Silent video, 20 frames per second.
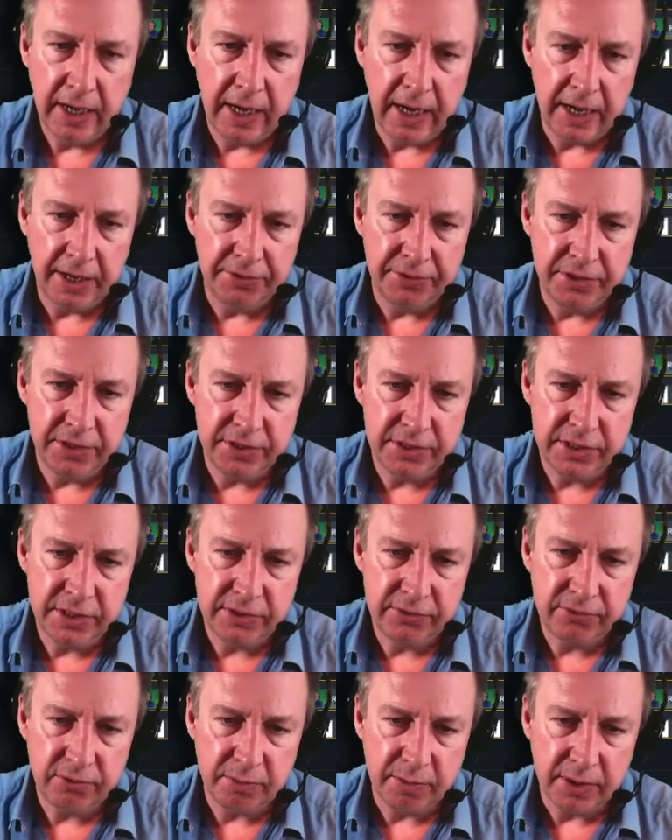And this is
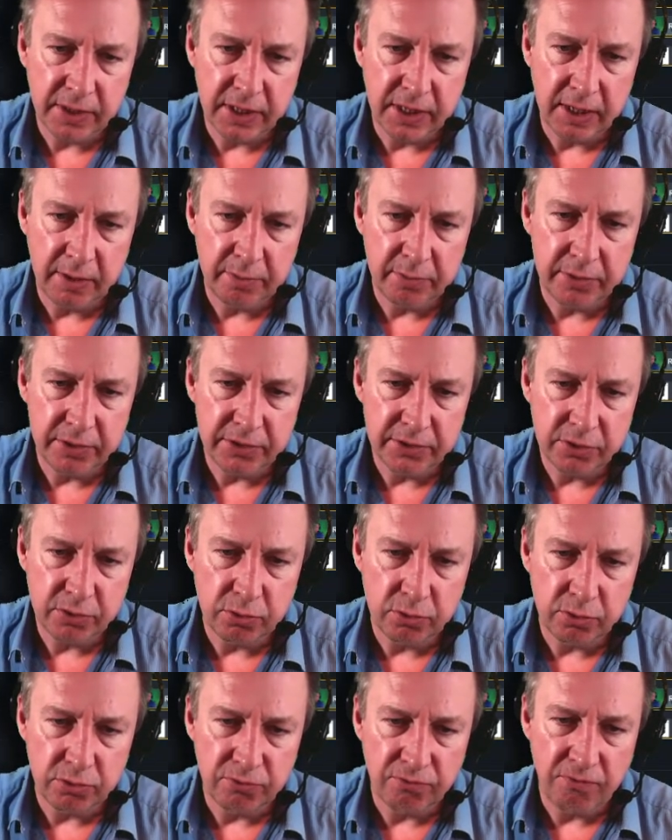from a clip that's
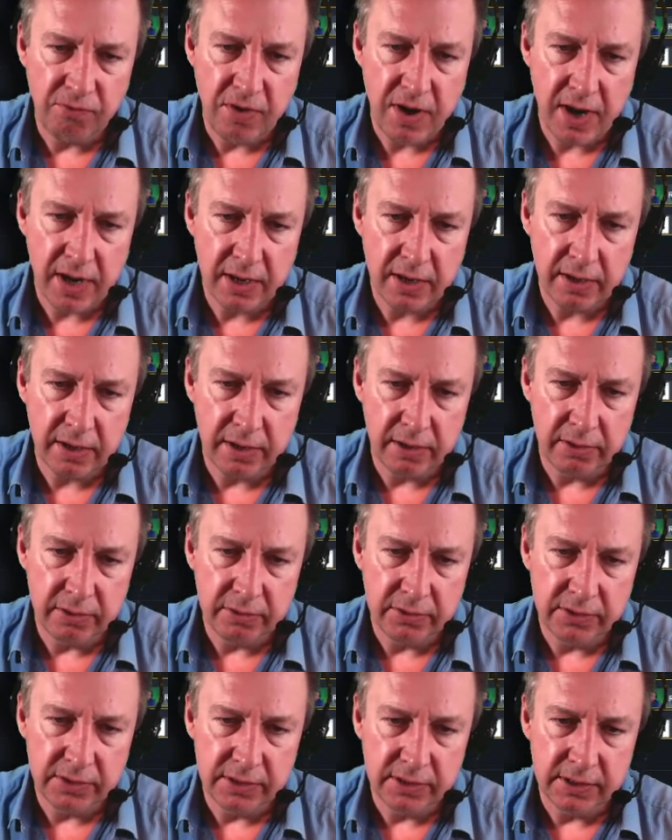called Rec
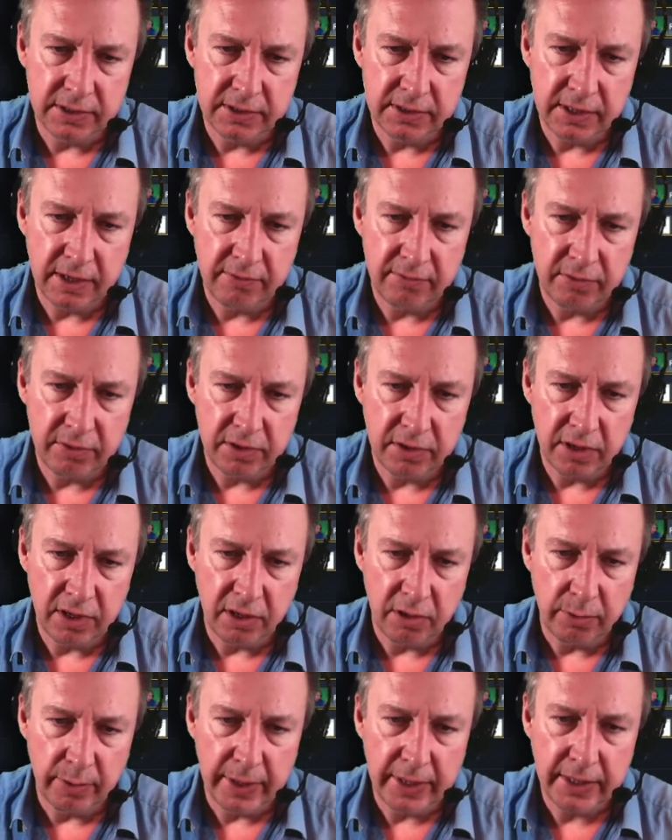
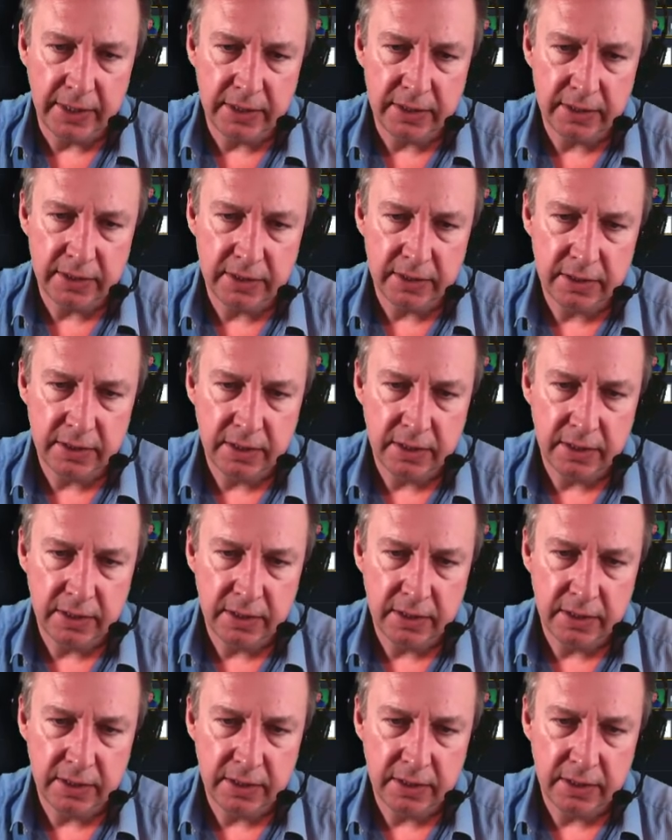0708